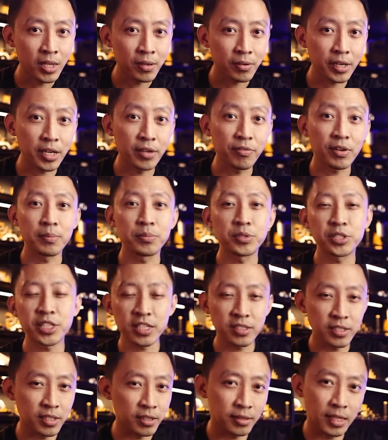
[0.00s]
Right, if I'm
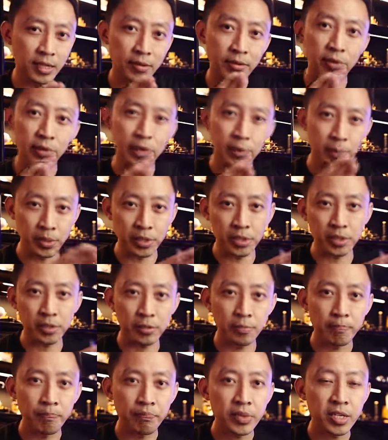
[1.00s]
chasing down a
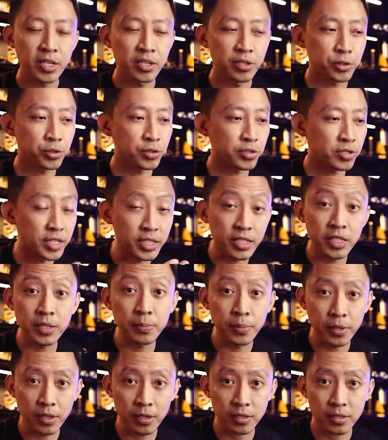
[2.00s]
criminal through city
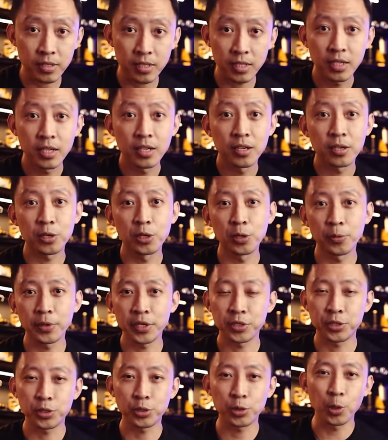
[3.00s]
blocks,
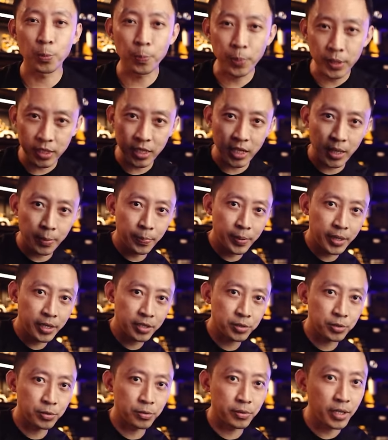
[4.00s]
going through open car
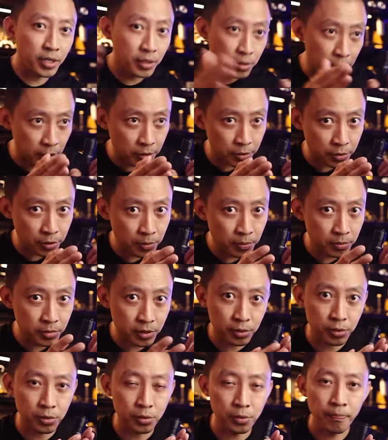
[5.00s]
parks to indoor
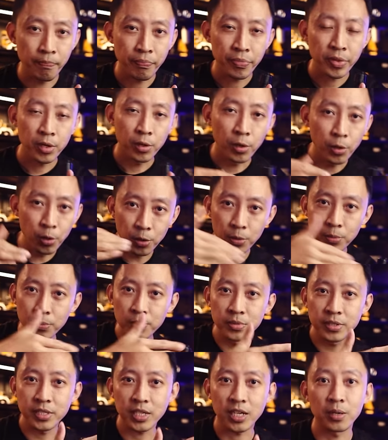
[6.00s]
rooms to
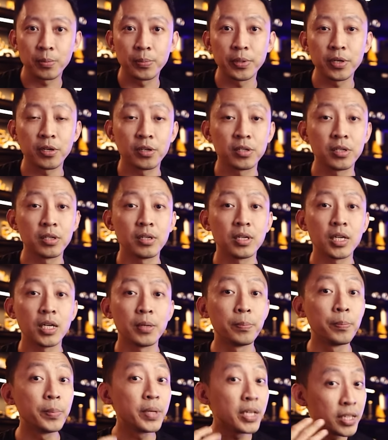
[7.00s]
homes, I'll be on
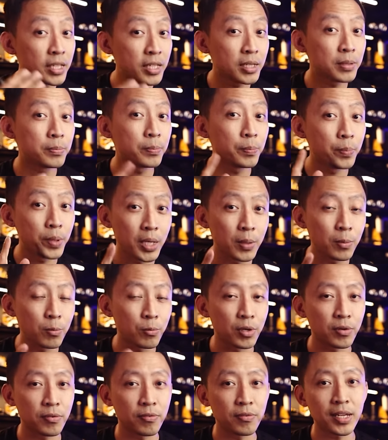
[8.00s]
a medium
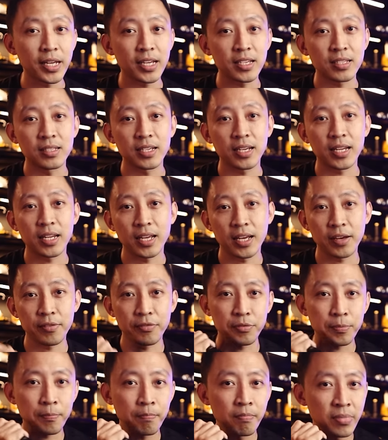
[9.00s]
beam with lights that
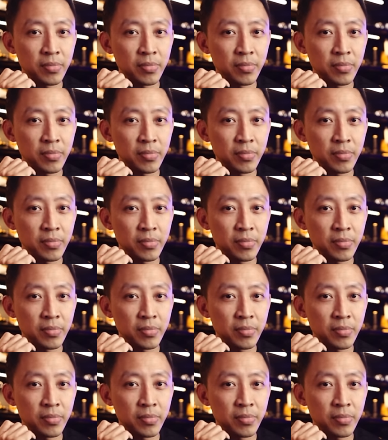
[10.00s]
have